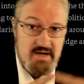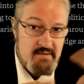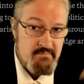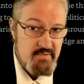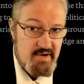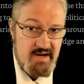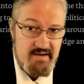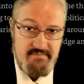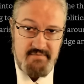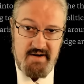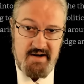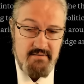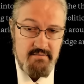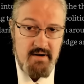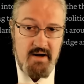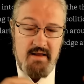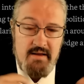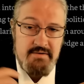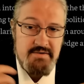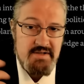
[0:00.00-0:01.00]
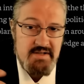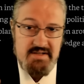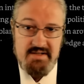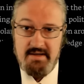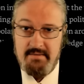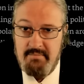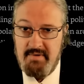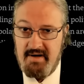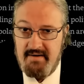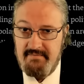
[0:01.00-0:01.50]
I brought virologists,
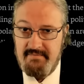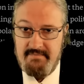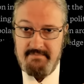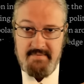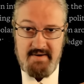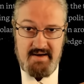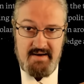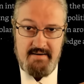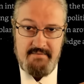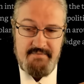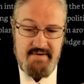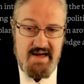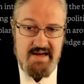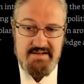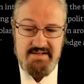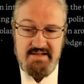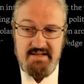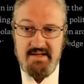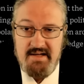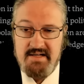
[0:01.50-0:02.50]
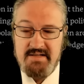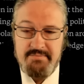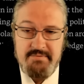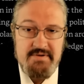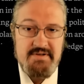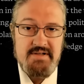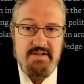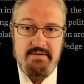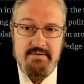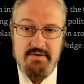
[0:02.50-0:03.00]
I brought vaccine
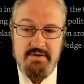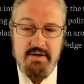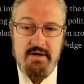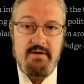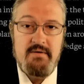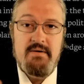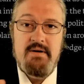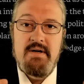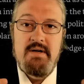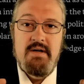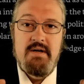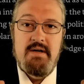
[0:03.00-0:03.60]
experts on the show,